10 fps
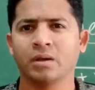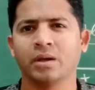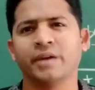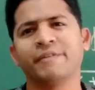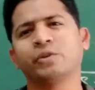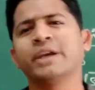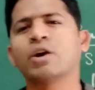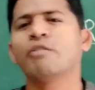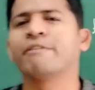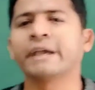If you
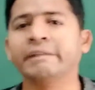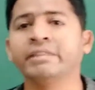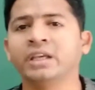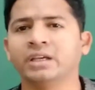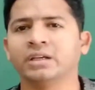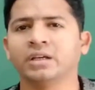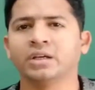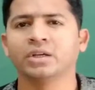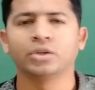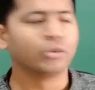think of
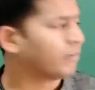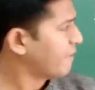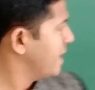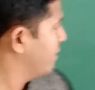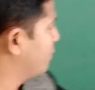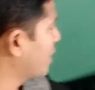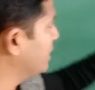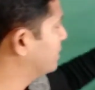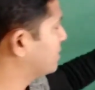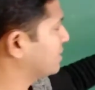Hindi, you will find if you
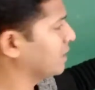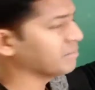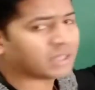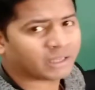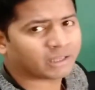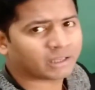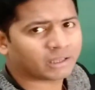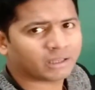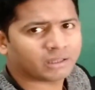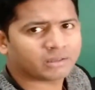write the same
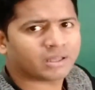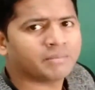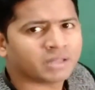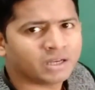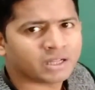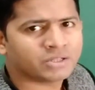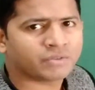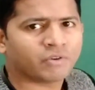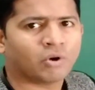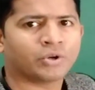thing, same sentence,
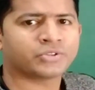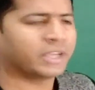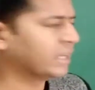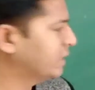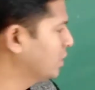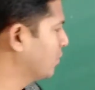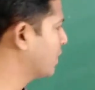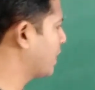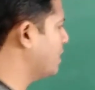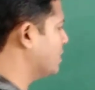if you want to say in Hindi, you
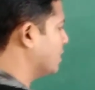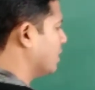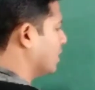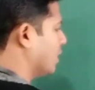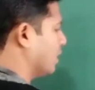will write